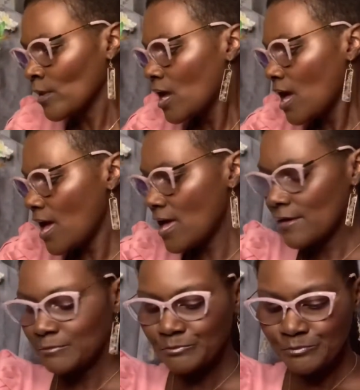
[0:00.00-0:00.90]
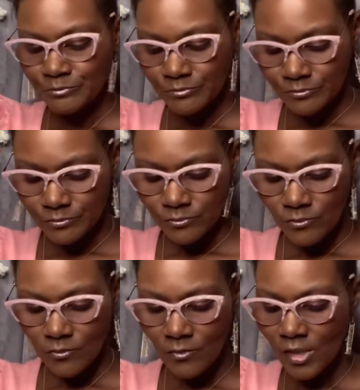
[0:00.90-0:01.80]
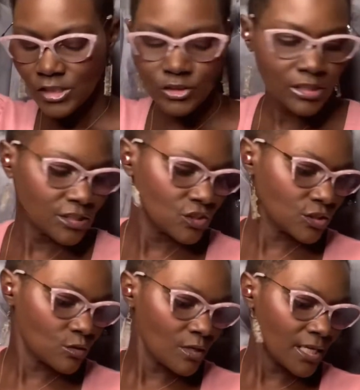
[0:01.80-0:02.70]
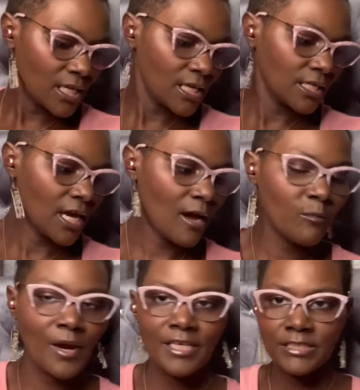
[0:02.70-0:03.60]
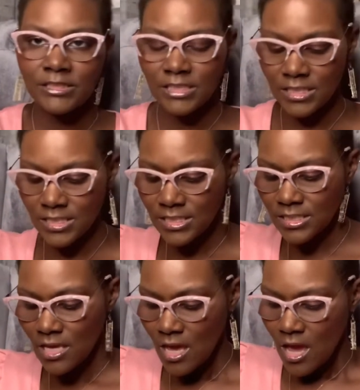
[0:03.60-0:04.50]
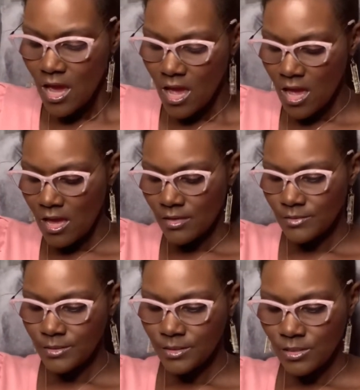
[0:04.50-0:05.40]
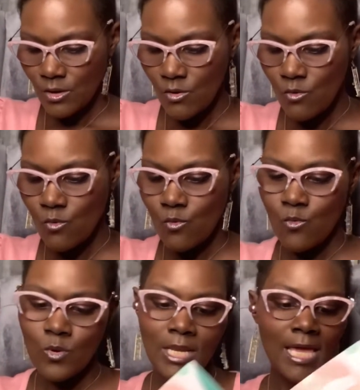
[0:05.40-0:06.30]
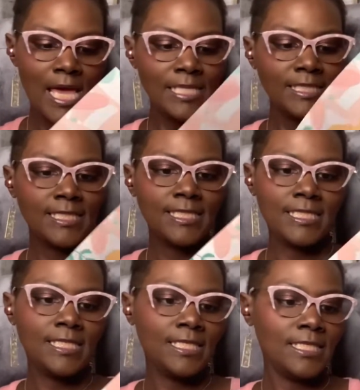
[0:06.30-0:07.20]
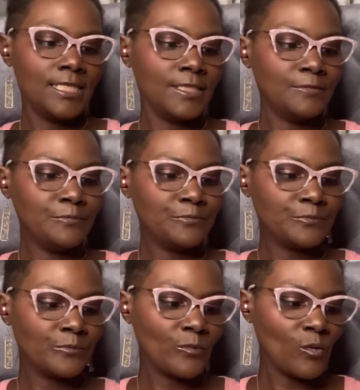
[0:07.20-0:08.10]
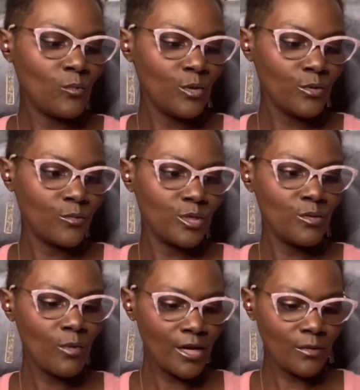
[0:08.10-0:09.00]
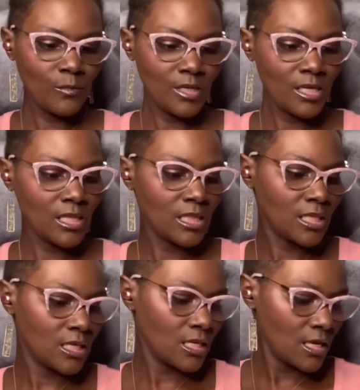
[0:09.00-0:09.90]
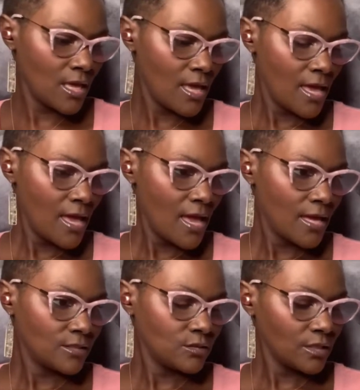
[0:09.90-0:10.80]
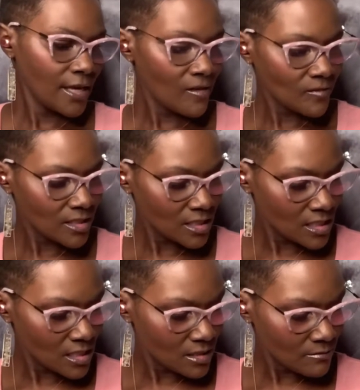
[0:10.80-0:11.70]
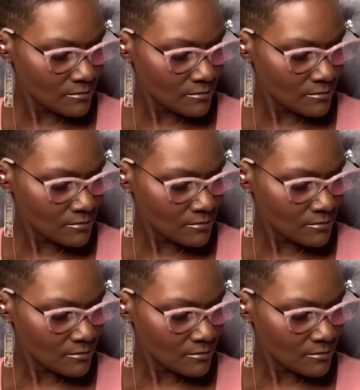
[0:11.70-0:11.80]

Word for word: Um, so let's just go ahead and hop right into this. So let's see, what are we working with? Do they have a theme?